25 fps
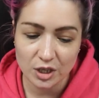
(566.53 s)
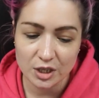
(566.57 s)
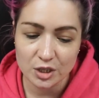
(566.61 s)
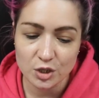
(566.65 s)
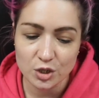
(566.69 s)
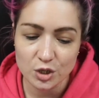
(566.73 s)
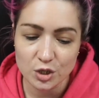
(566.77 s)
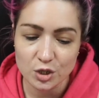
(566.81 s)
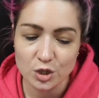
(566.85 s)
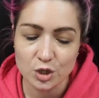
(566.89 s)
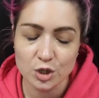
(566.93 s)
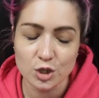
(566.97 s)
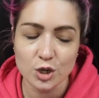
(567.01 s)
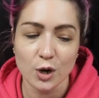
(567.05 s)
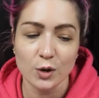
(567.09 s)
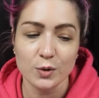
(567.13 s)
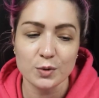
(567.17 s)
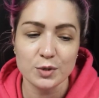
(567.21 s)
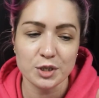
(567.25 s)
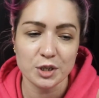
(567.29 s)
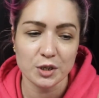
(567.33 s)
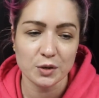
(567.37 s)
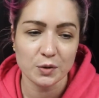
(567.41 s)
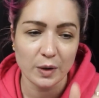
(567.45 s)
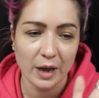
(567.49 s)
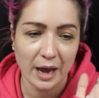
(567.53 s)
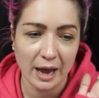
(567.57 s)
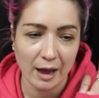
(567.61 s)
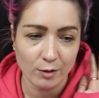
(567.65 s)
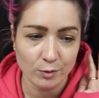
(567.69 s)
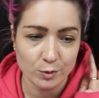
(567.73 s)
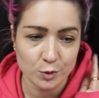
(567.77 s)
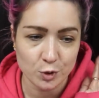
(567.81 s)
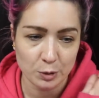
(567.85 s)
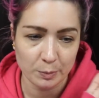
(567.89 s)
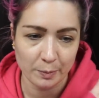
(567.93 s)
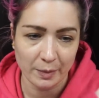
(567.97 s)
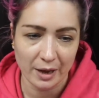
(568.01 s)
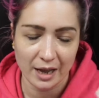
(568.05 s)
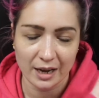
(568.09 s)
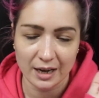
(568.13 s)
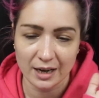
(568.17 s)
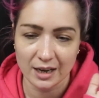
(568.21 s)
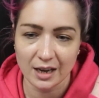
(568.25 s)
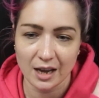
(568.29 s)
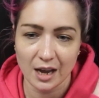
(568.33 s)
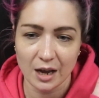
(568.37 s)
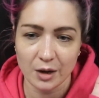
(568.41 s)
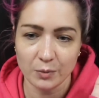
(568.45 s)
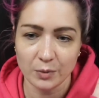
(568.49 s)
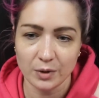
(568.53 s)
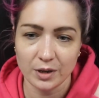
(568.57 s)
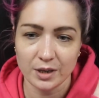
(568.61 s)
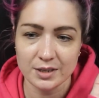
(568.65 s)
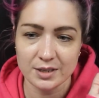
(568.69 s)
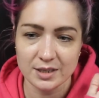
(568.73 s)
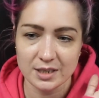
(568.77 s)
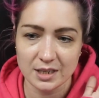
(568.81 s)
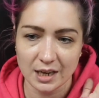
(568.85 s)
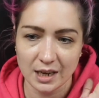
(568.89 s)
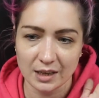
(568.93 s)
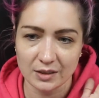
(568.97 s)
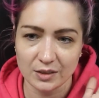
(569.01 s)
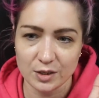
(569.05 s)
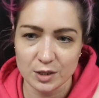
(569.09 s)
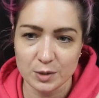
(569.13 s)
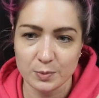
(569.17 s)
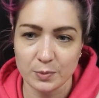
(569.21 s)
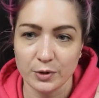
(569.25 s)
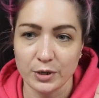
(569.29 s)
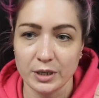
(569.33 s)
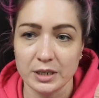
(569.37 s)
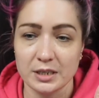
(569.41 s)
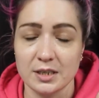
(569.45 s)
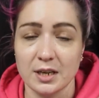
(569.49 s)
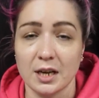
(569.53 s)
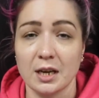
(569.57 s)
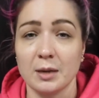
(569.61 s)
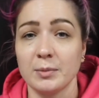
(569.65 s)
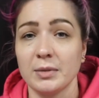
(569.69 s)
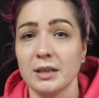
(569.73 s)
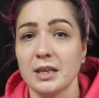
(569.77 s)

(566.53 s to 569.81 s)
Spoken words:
just shows you how dramatic I was at this point in time,